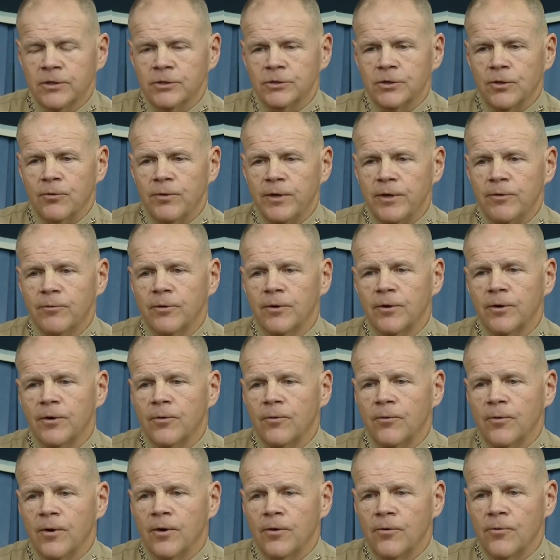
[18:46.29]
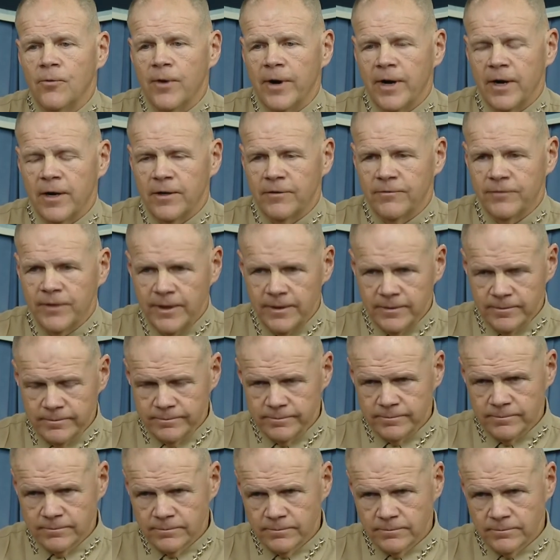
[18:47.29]
we were aware of it
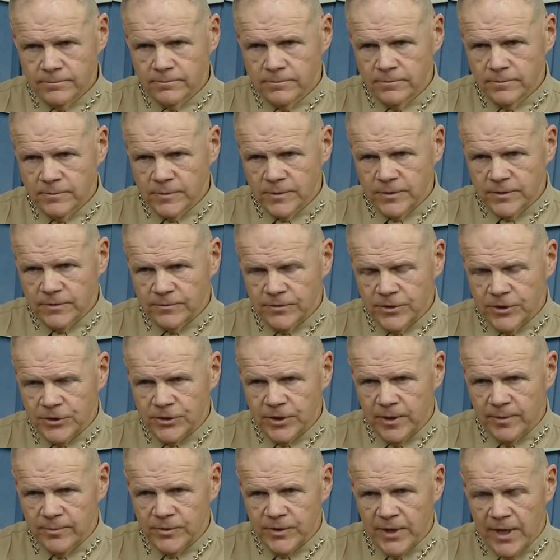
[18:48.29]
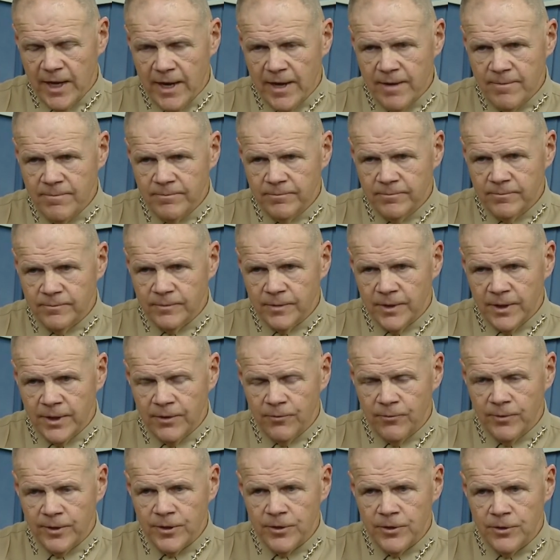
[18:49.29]
for some time,
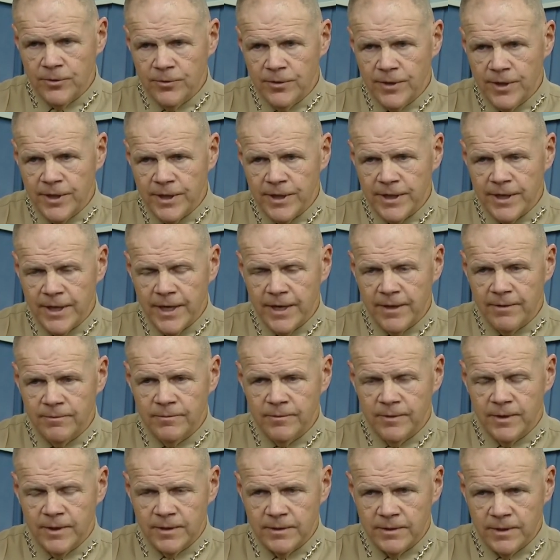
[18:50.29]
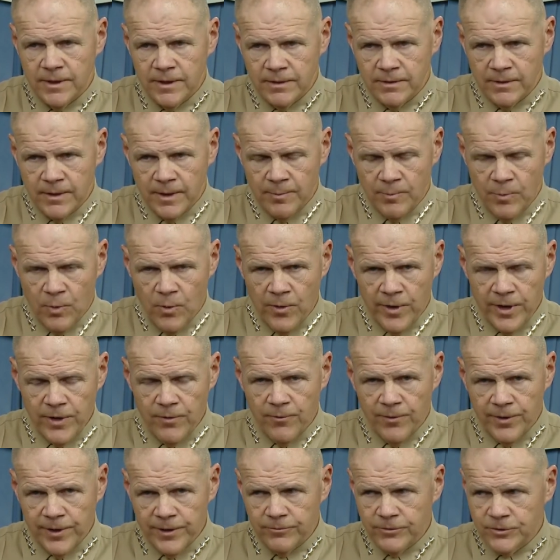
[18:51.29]
and we knew that he had a point
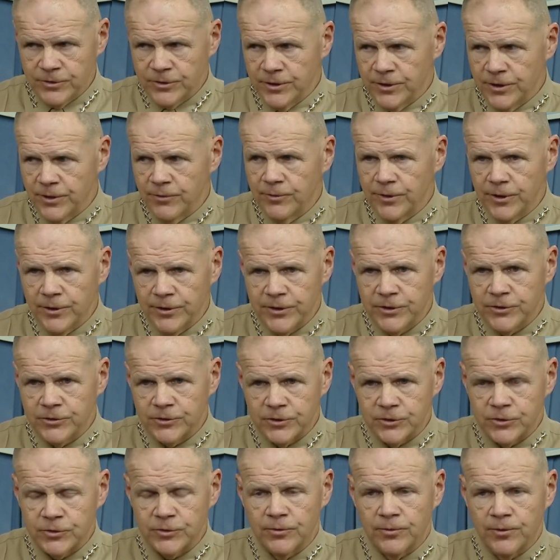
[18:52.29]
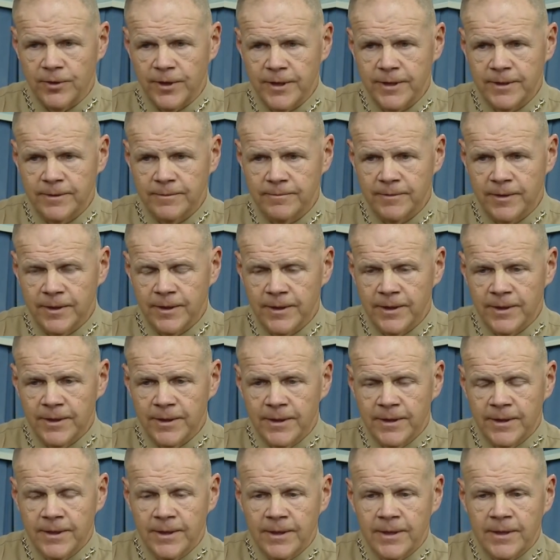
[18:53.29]
where he was going to release the story,
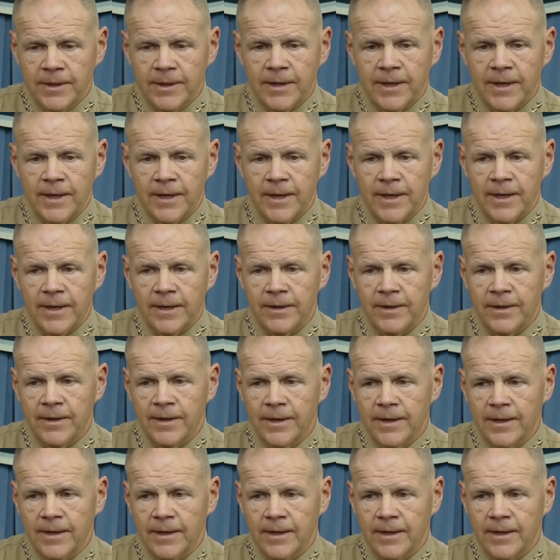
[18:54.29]
and